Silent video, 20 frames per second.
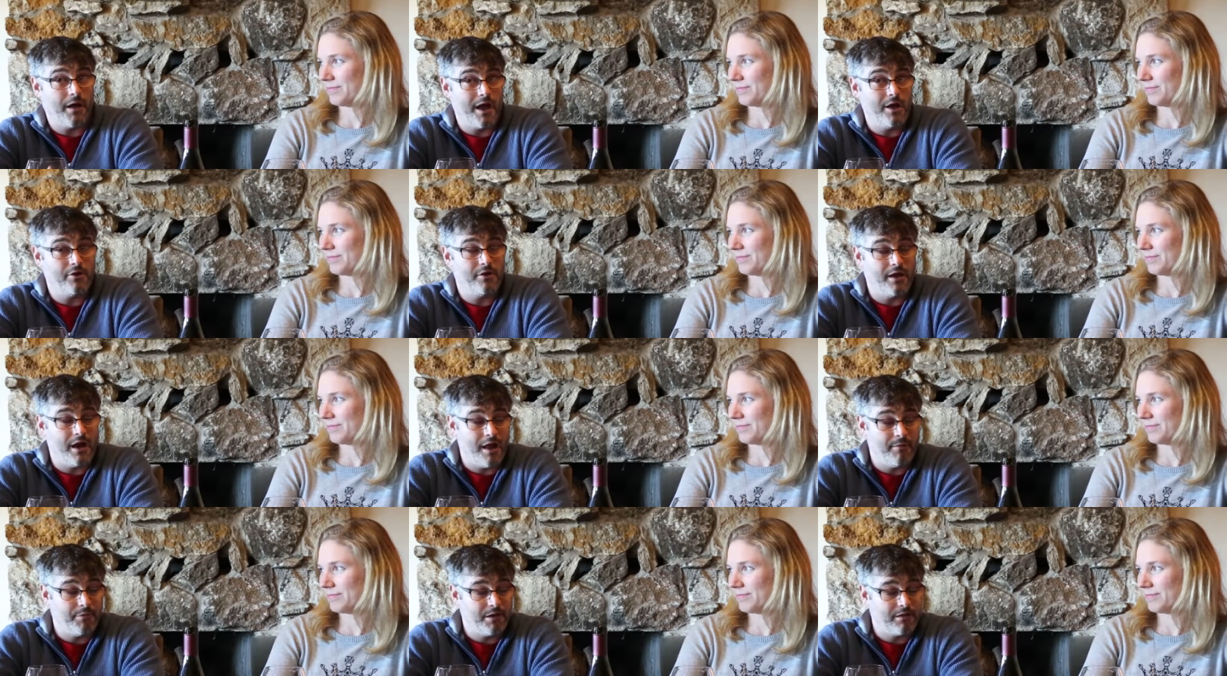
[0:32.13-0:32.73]

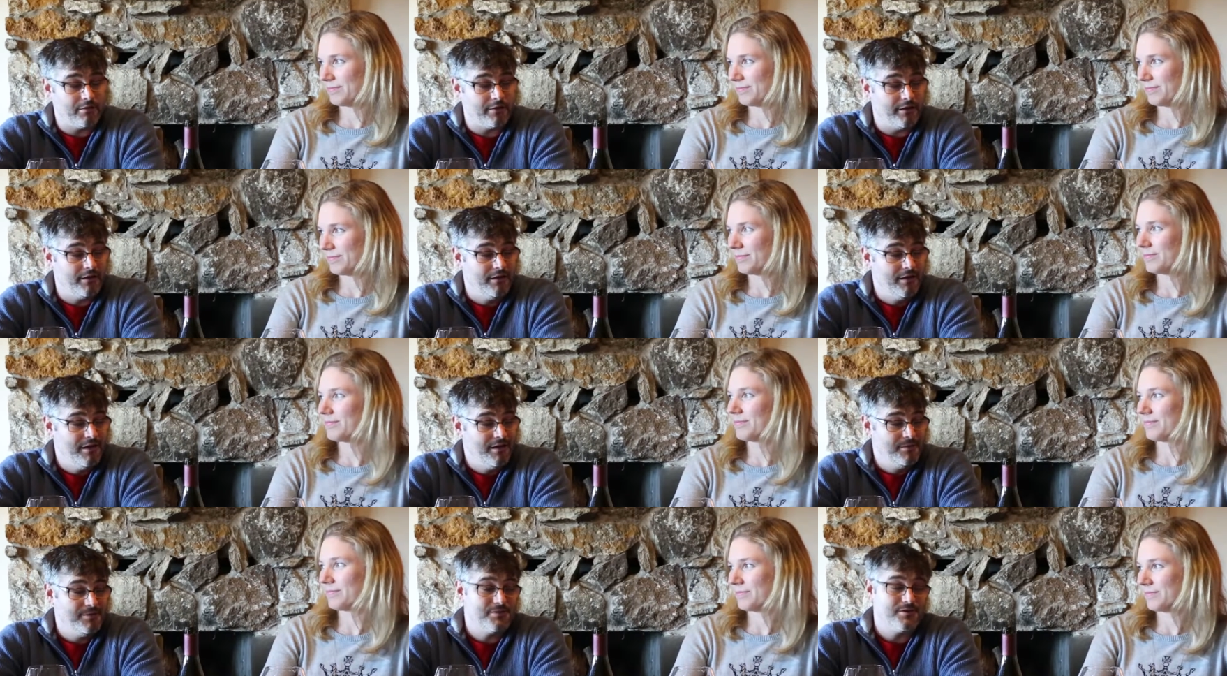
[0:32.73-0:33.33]

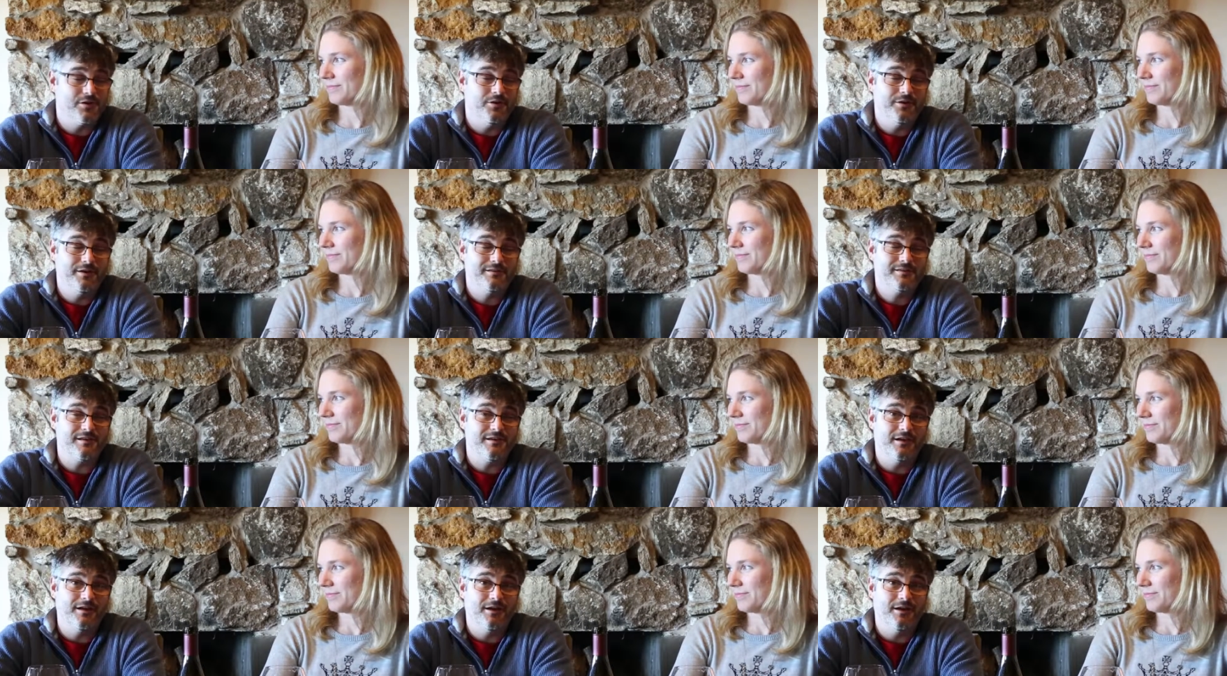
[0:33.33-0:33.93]
Speaker 1: biodynamically. So
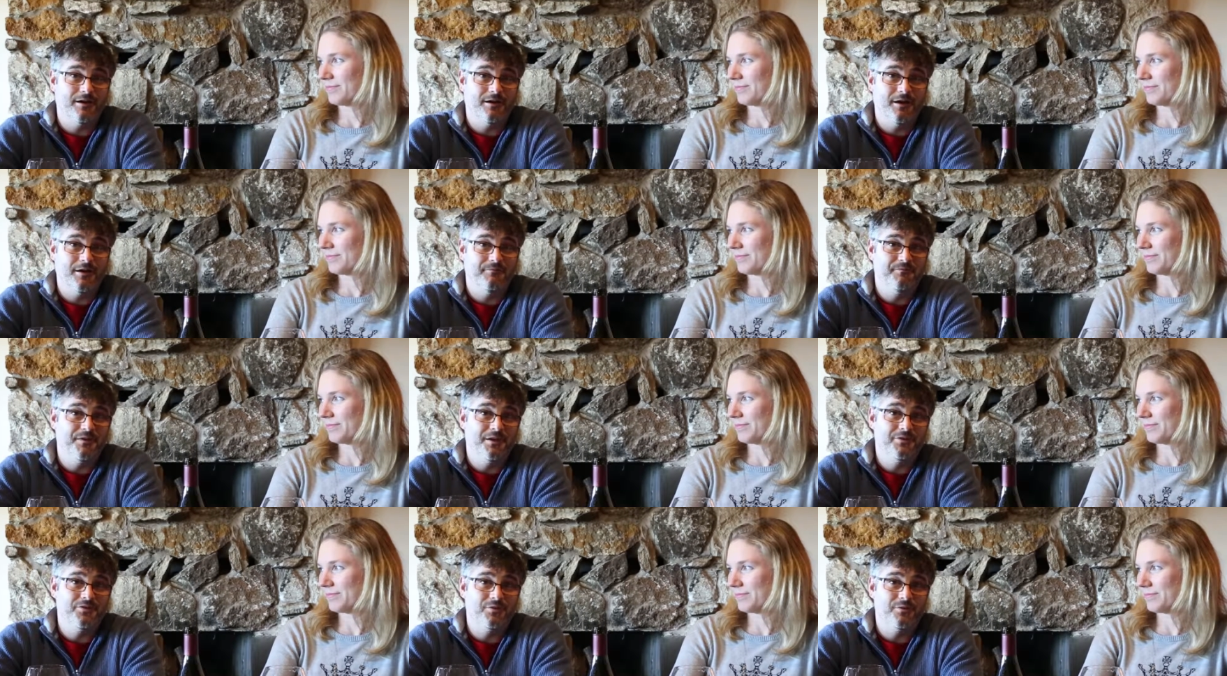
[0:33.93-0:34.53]
it's a,
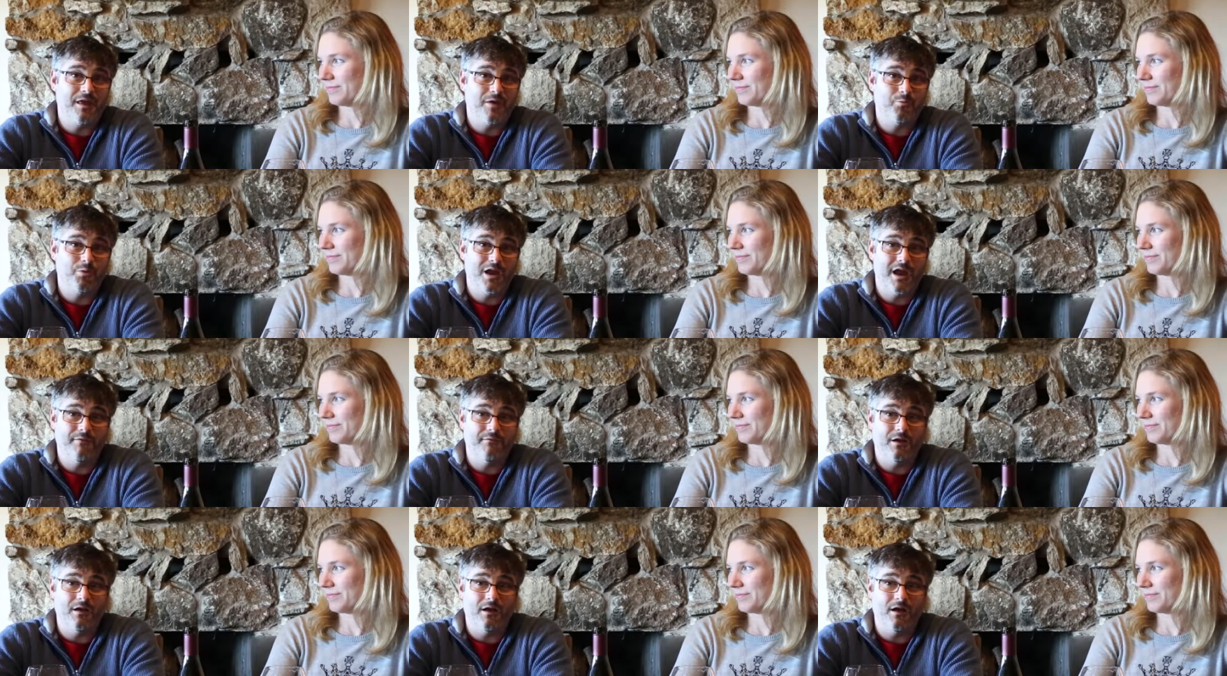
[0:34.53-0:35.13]
a vineyard that
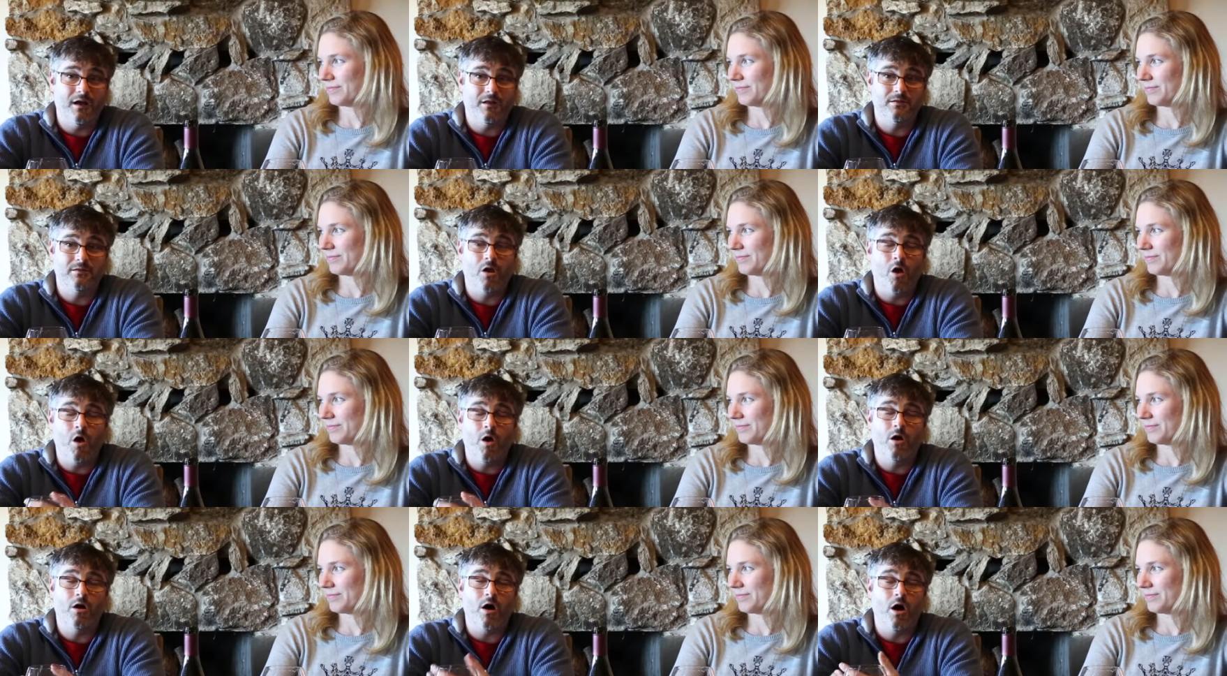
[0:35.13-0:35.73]
we have a, a
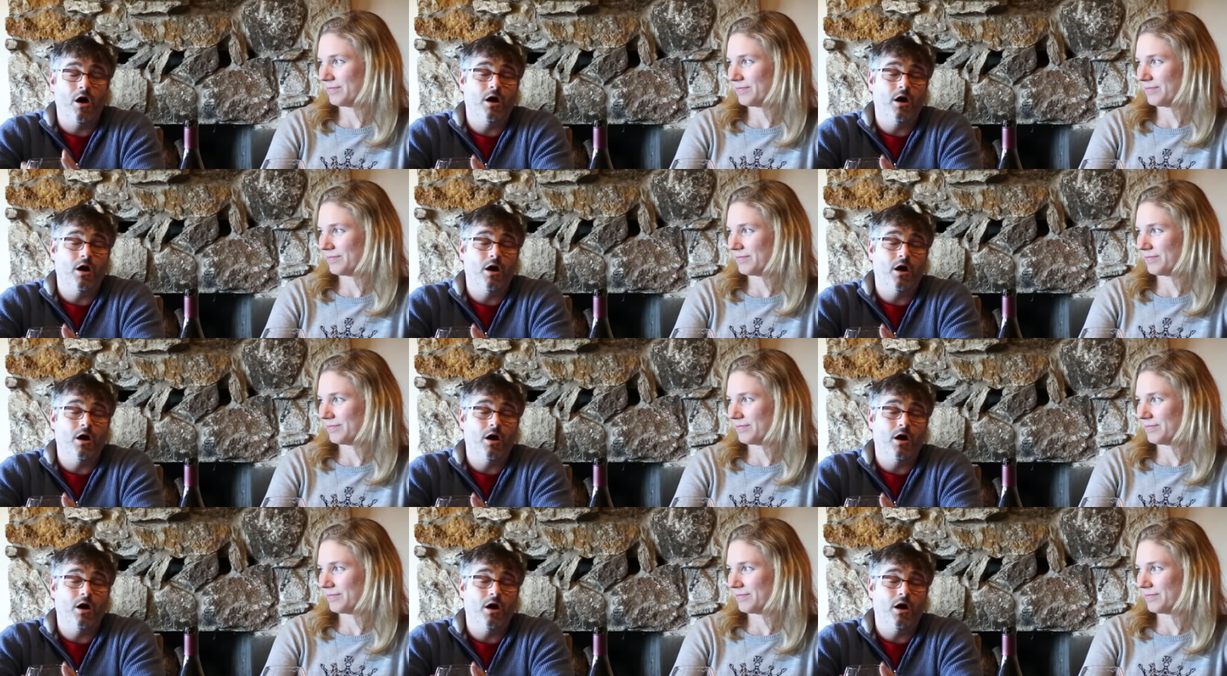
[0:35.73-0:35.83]
long long